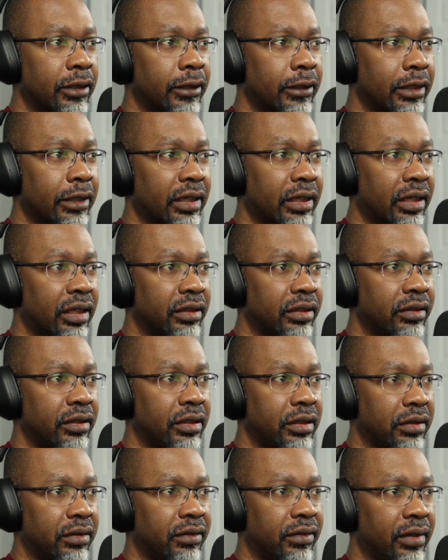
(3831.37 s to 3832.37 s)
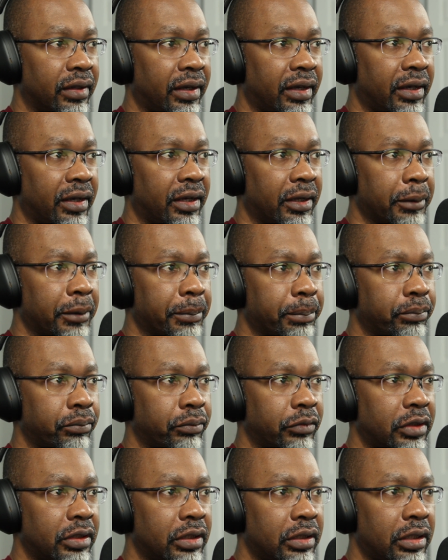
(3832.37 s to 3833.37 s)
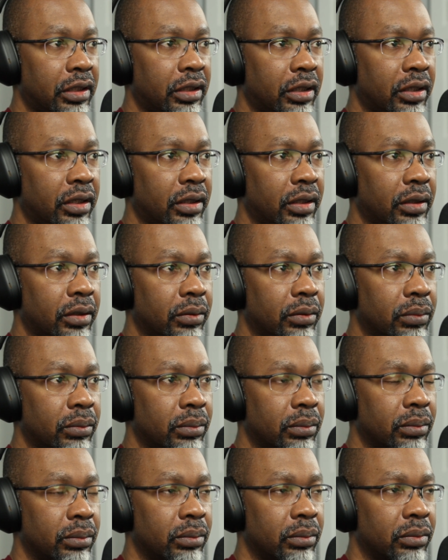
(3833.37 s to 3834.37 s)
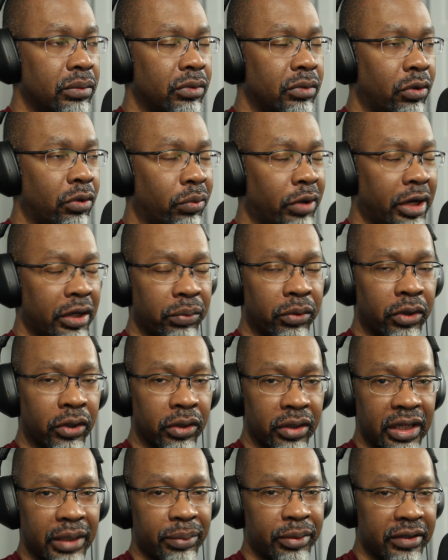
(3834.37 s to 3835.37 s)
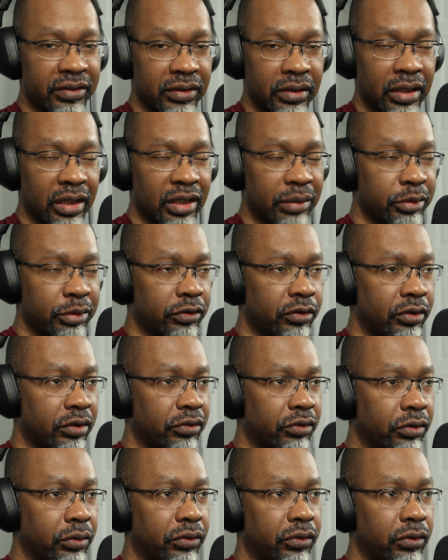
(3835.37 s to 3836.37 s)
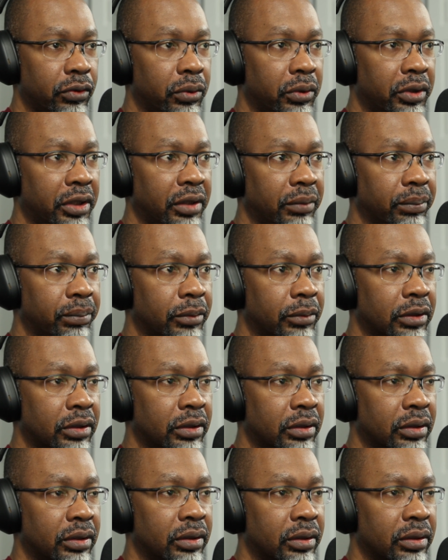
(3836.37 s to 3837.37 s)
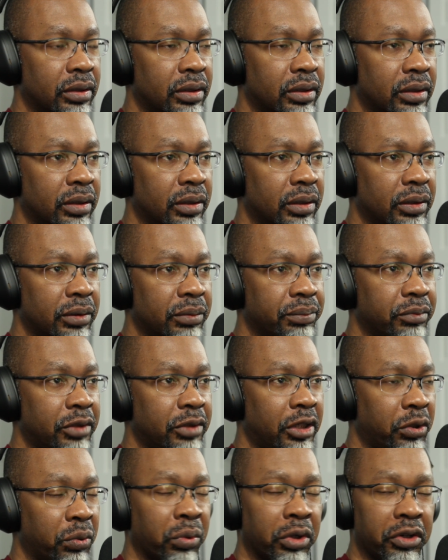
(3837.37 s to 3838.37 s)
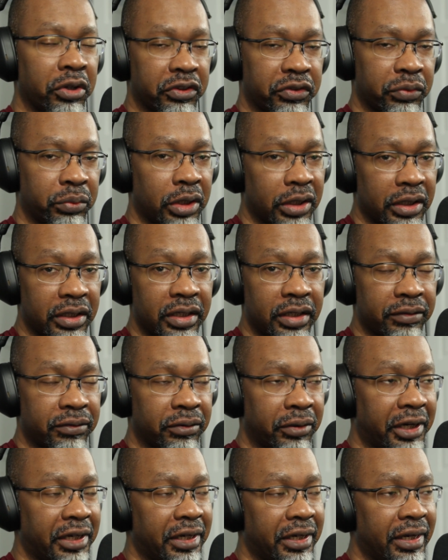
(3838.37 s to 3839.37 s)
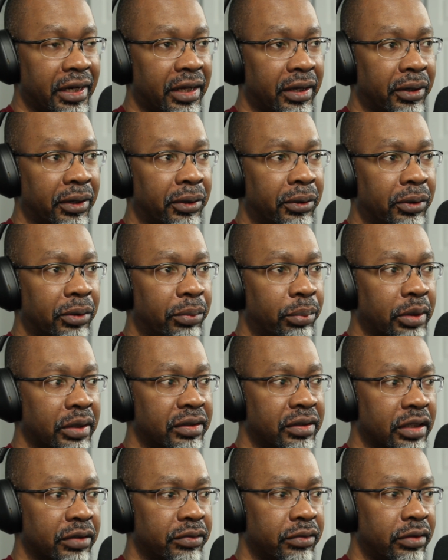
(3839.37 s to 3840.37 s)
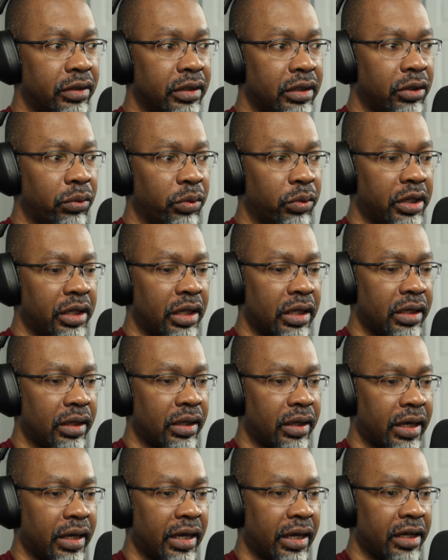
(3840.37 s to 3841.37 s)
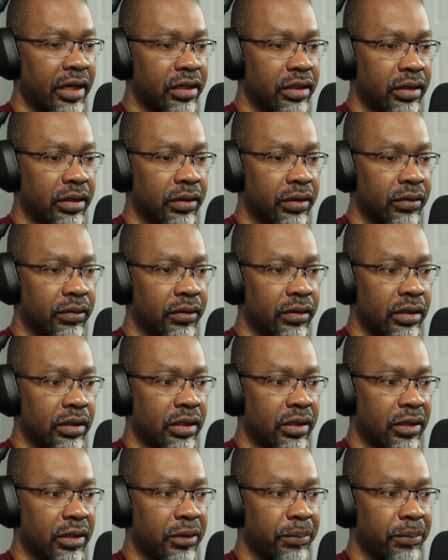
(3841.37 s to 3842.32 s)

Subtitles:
I think that the WhiteWall app has a lot of potential to it. It works well enough right now, but definitely when they add in the